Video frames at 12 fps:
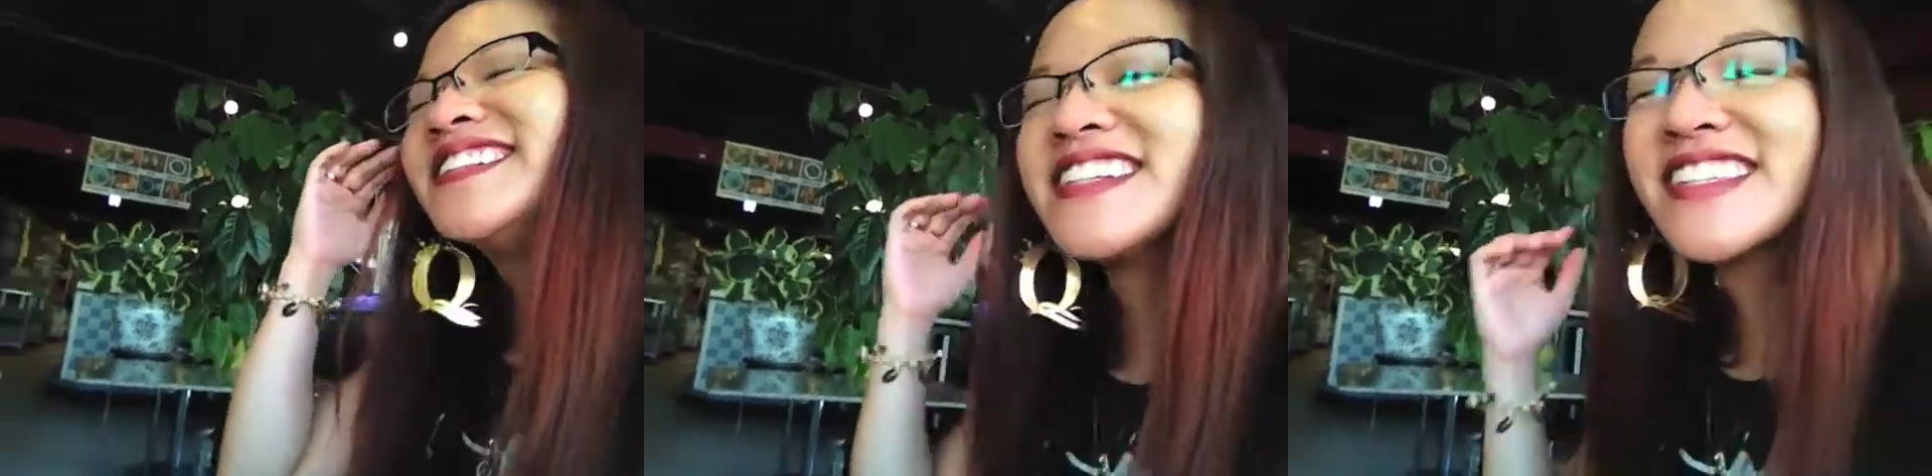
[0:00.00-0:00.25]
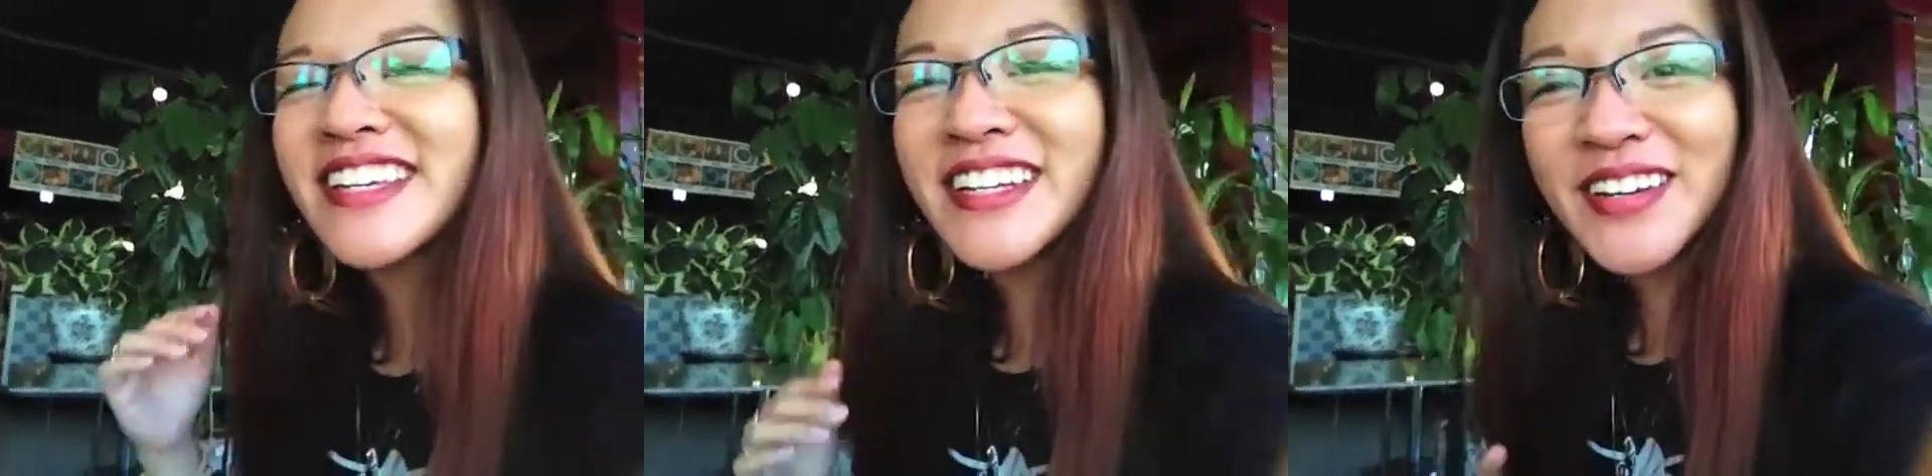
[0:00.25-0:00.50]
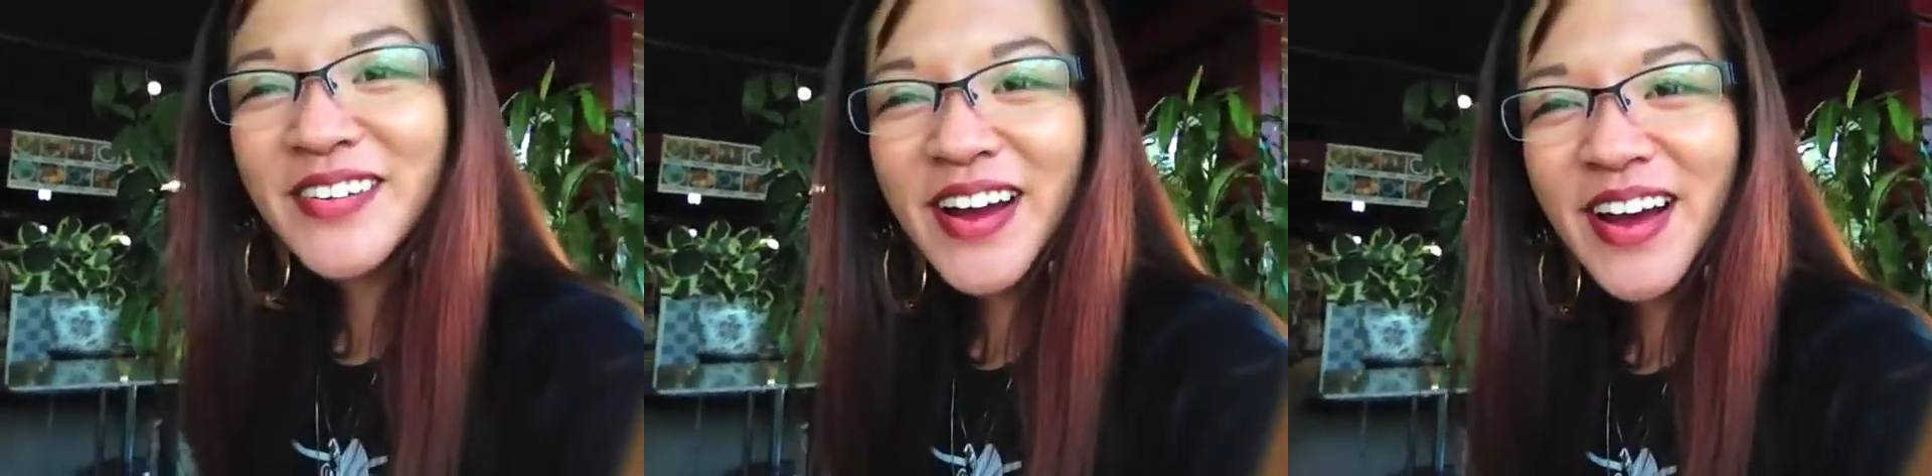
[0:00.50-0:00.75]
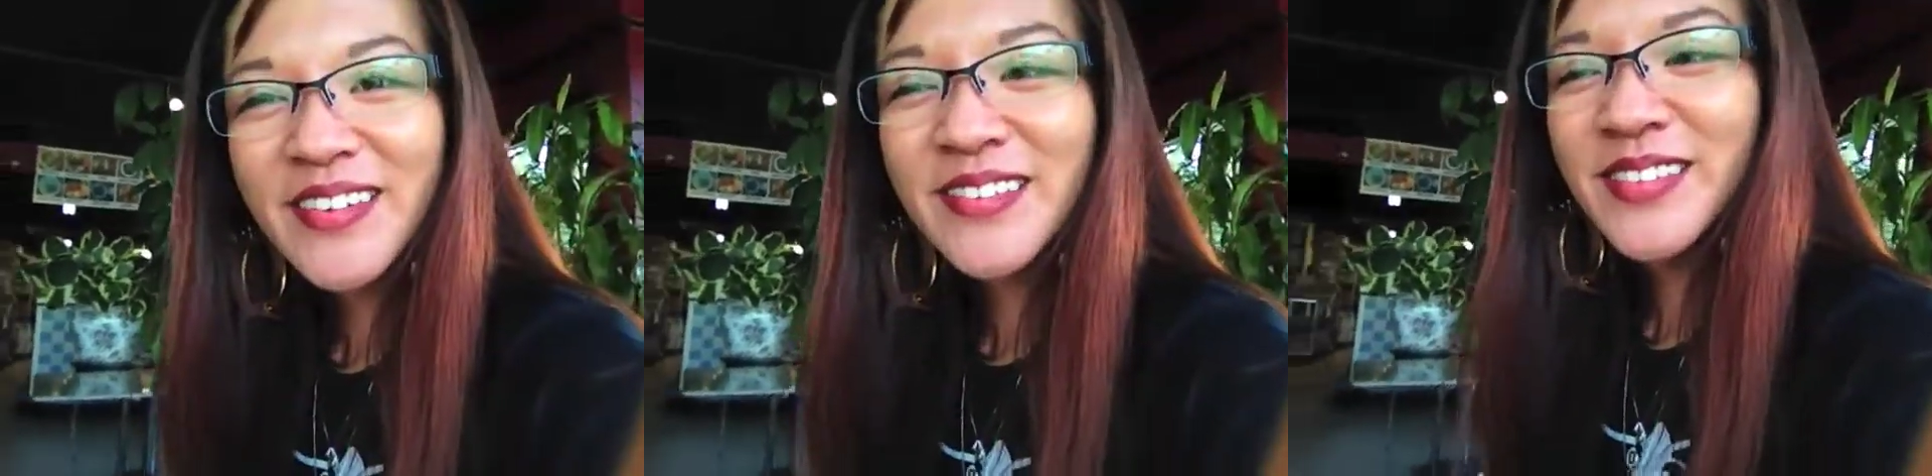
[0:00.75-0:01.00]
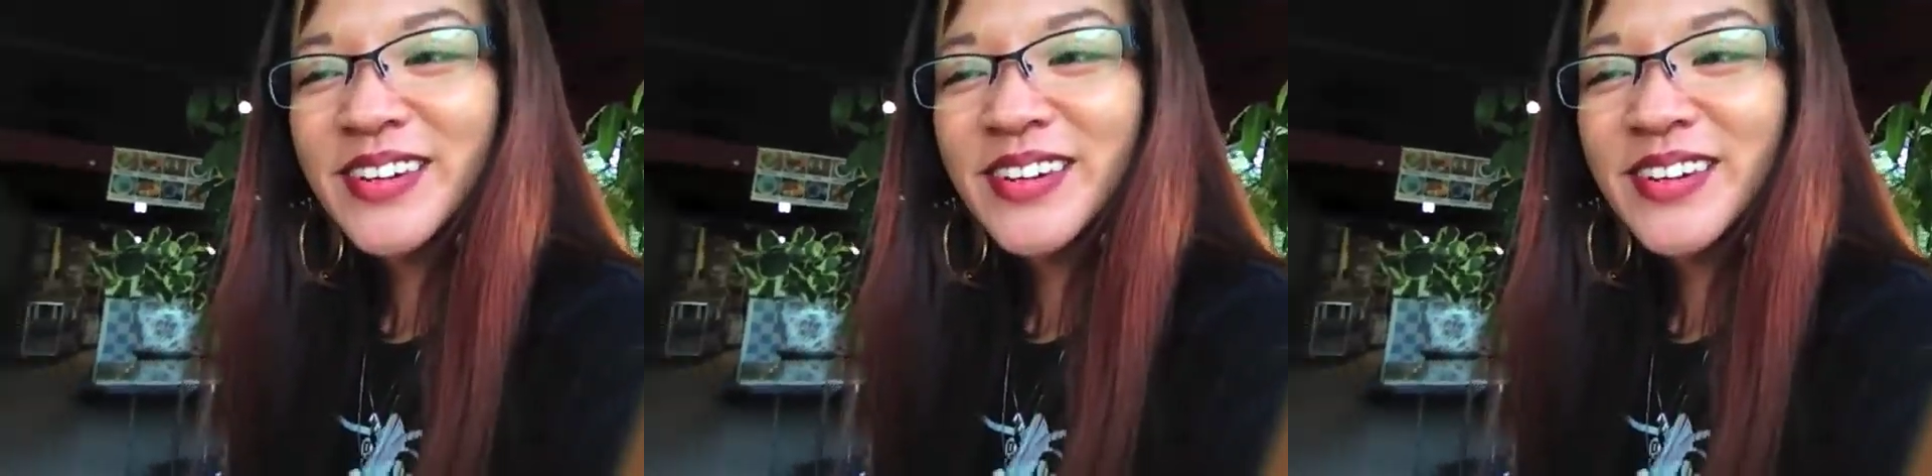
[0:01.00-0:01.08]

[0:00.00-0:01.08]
Just kidding, Raph.